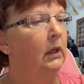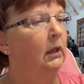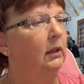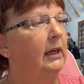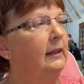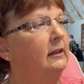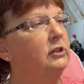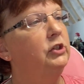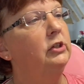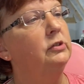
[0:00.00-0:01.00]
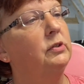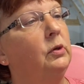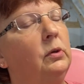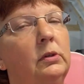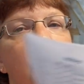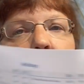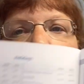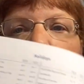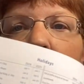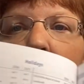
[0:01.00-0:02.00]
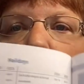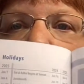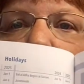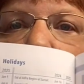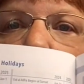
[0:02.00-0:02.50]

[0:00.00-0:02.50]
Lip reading: like this year's goals, and it shows me the